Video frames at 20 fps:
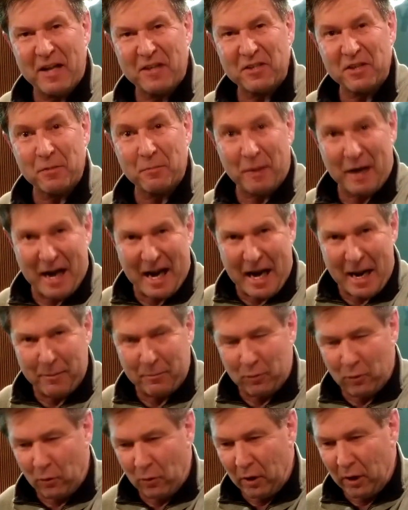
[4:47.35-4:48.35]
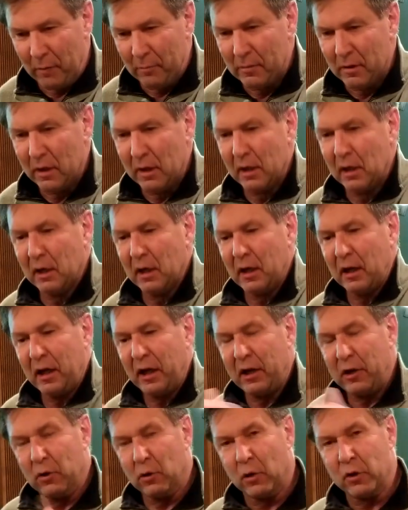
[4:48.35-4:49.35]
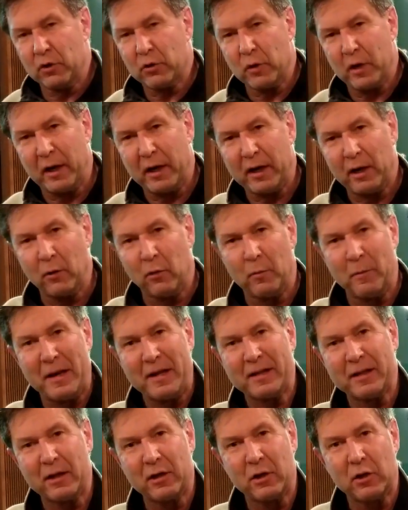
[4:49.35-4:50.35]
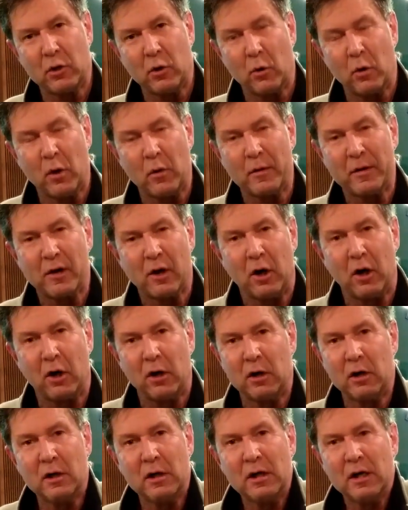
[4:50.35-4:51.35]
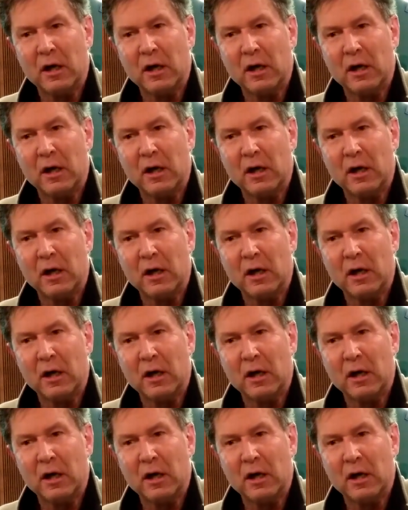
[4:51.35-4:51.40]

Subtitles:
Pineapple Rum into a drink, and we'll make that into what we call